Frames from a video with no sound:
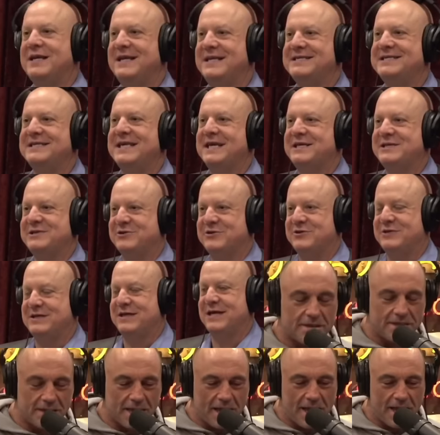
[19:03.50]
new people
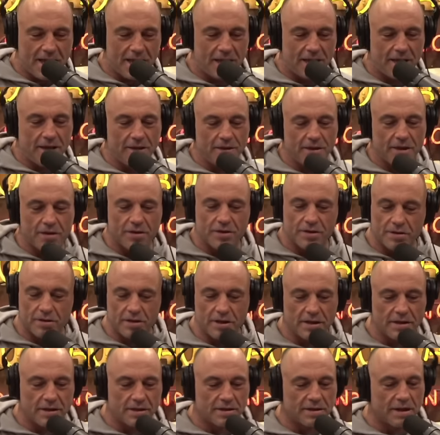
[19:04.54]
today that are
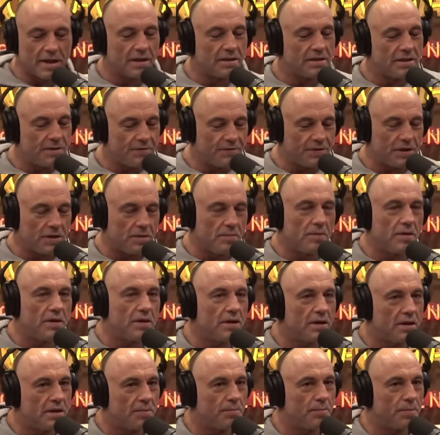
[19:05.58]
in the scientific
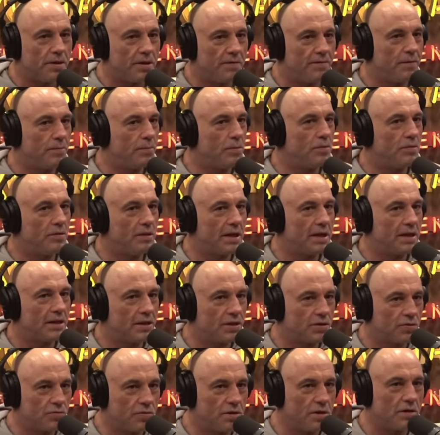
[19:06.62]
community that believe the moon
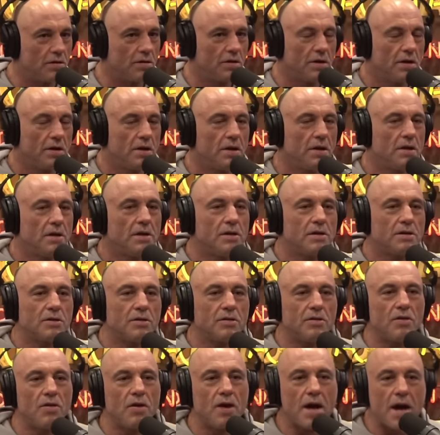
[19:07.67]
landing's real. So
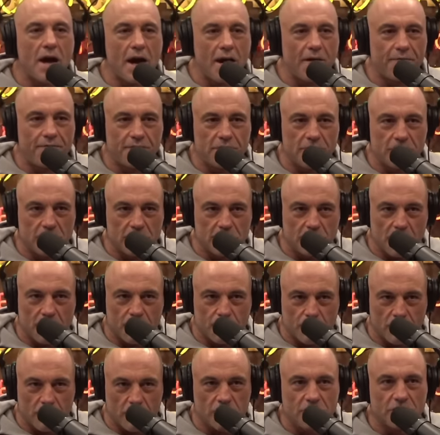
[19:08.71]
you have to
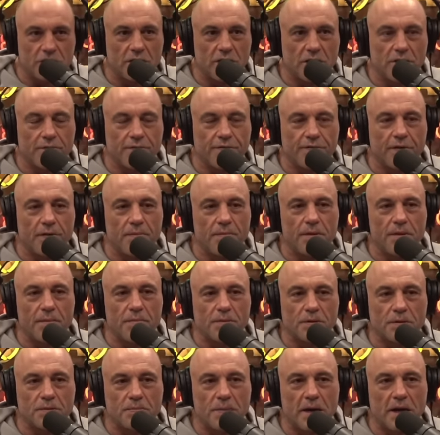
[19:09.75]
approach it from the
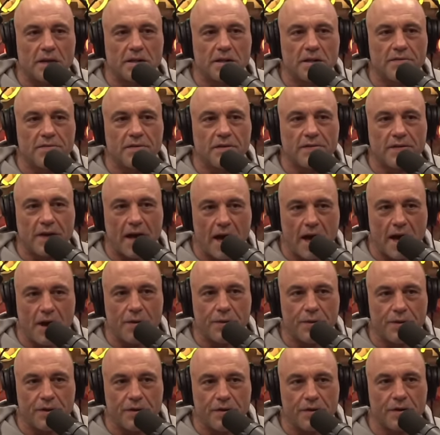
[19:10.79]
perspective of how
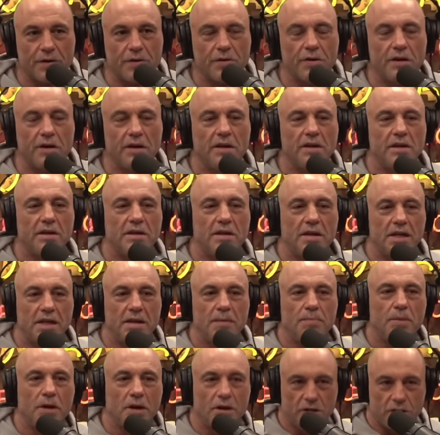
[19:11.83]
they're going to
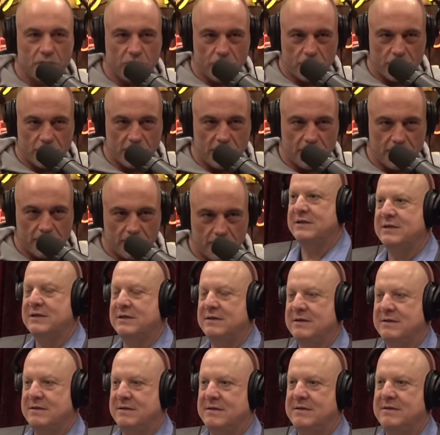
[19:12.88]
debunk your debunk. Let's
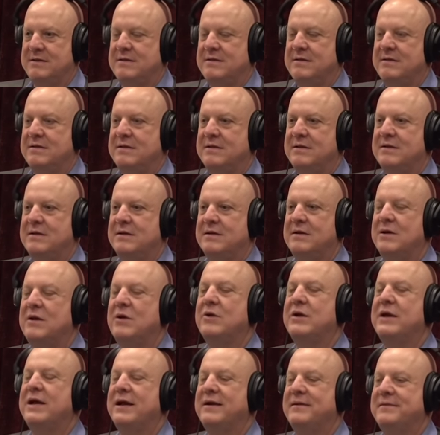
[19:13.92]
look at the footage first, because I think
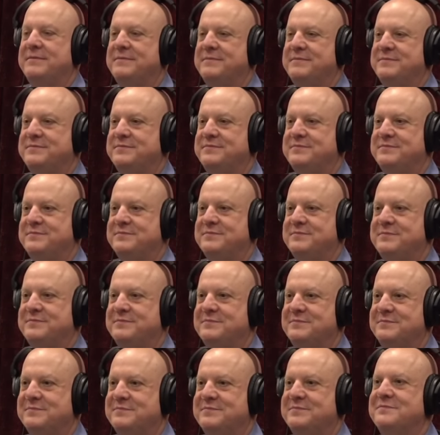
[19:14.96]
we're beating around the
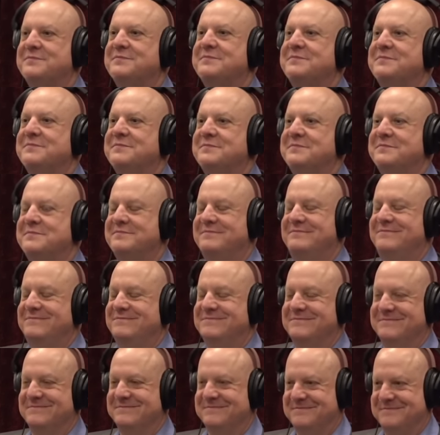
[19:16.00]
bush. The footage is so
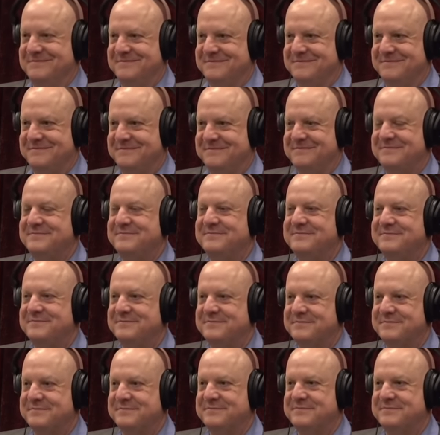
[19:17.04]
shocking
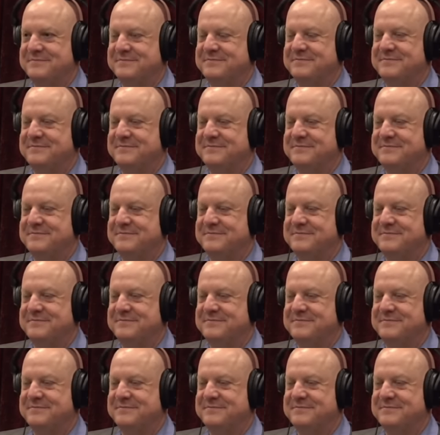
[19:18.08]
that you